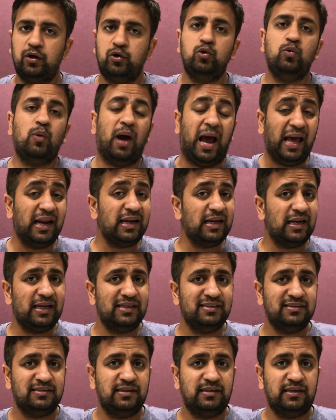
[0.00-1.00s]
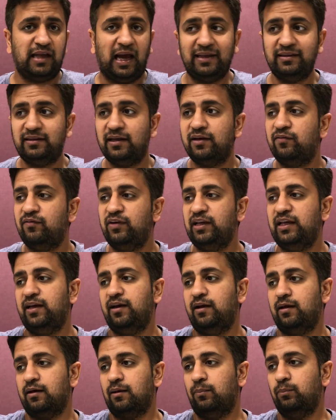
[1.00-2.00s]
To analyze it, I think we
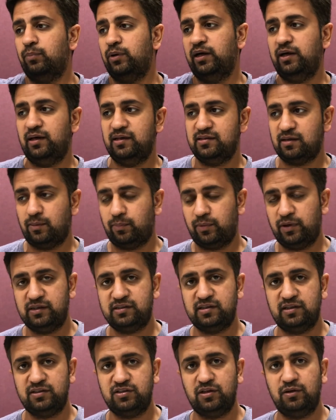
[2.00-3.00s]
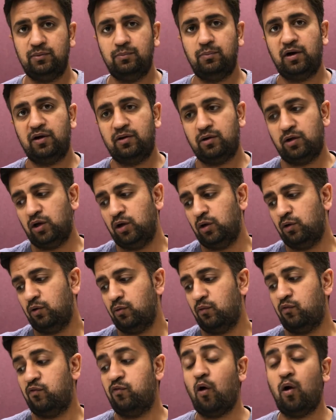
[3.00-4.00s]
need a completely separate session, but
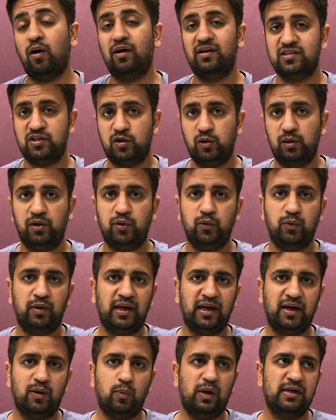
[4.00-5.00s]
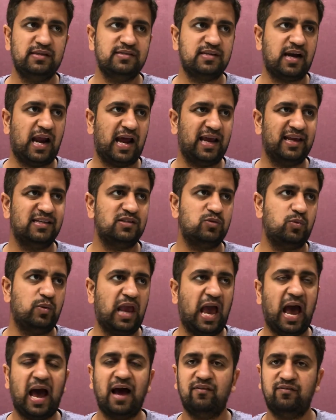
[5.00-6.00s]
for SQL Tuning Advisor, I guess
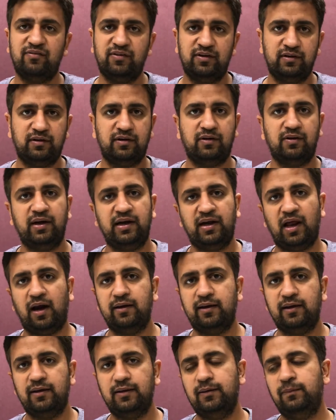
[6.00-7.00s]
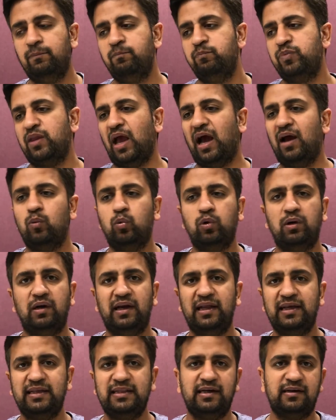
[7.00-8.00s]
we have a great article. I would
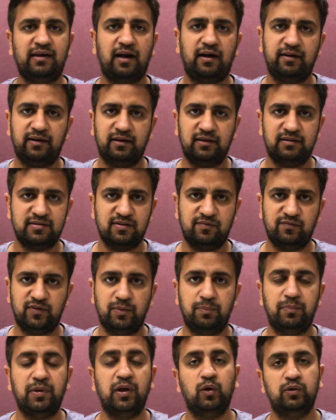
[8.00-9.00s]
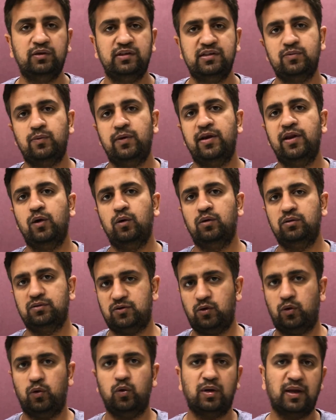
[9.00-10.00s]
link that article somewhere below this video,
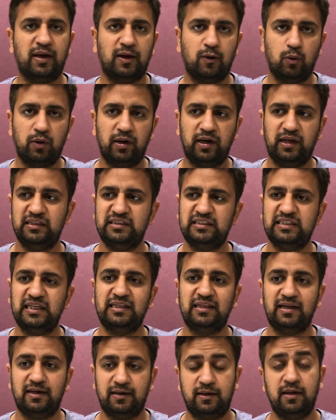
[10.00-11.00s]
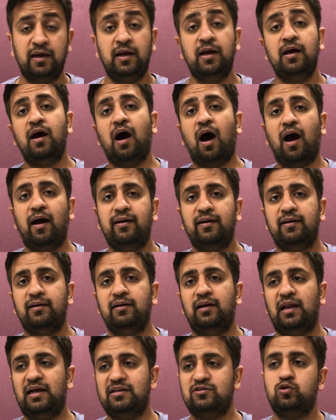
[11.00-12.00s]
so you can go ahead and check that
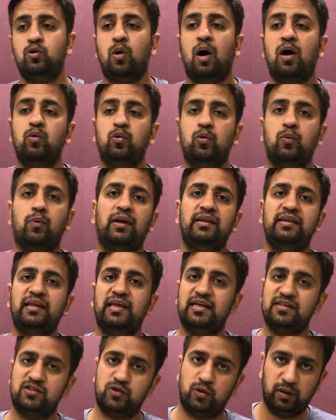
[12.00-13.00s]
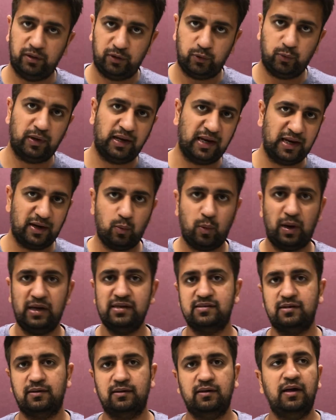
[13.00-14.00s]
article as to how to run the SQL Tuning
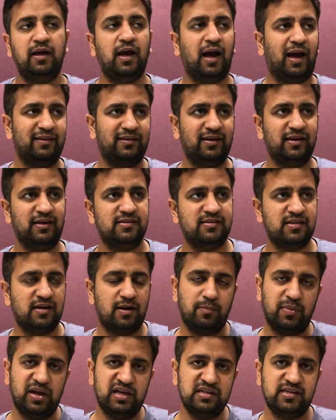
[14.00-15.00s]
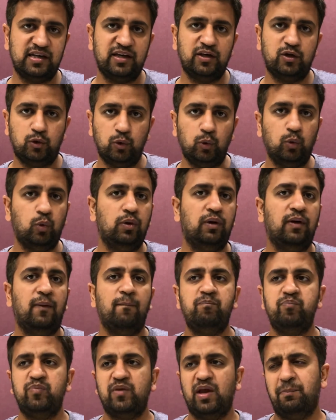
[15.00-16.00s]
Advisor. I think it's an amazing tool.
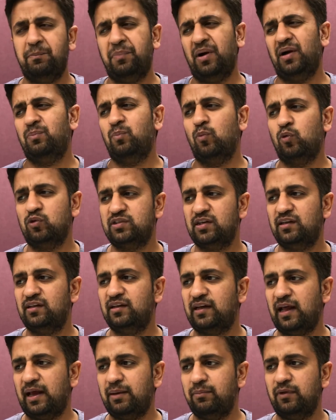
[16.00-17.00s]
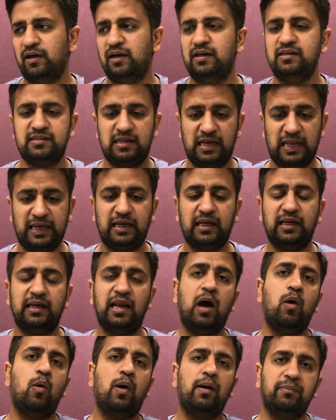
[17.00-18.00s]
But most of the time, guys, like
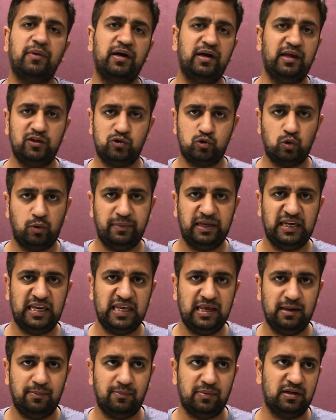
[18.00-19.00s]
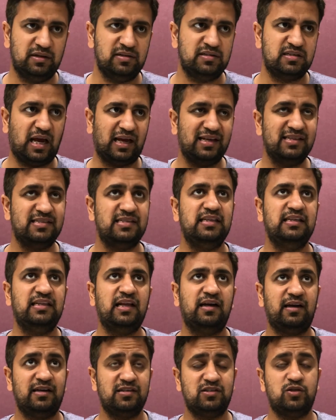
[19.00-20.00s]
now I'm getting so many emails, I see
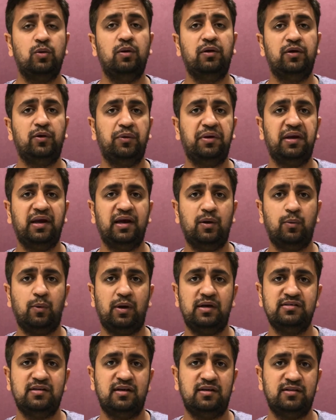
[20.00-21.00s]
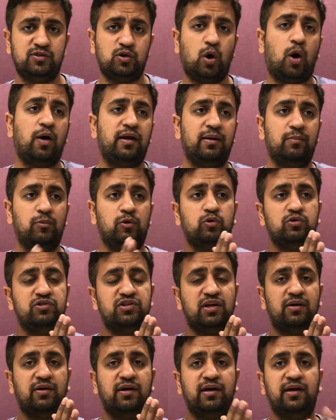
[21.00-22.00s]
that SQL Tuning Advisor is not able to
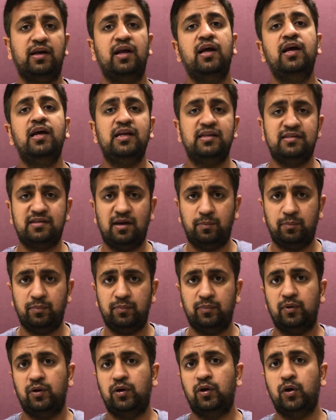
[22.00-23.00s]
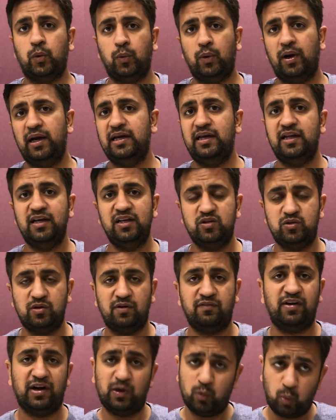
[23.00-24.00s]
generate some great deals
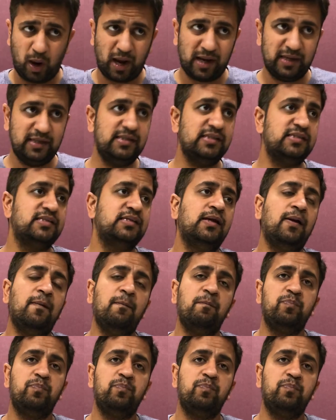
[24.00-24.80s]
of advice.